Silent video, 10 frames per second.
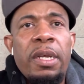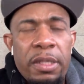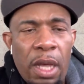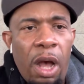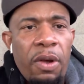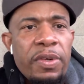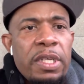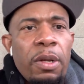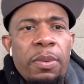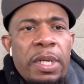Y'all already
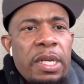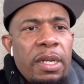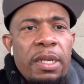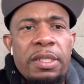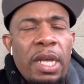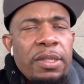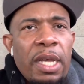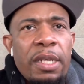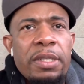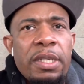know what it is. Shout
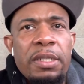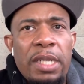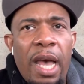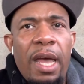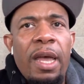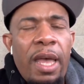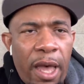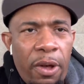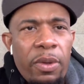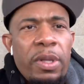out to the entire
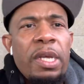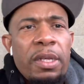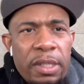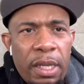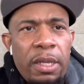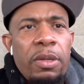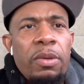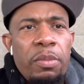LDBC.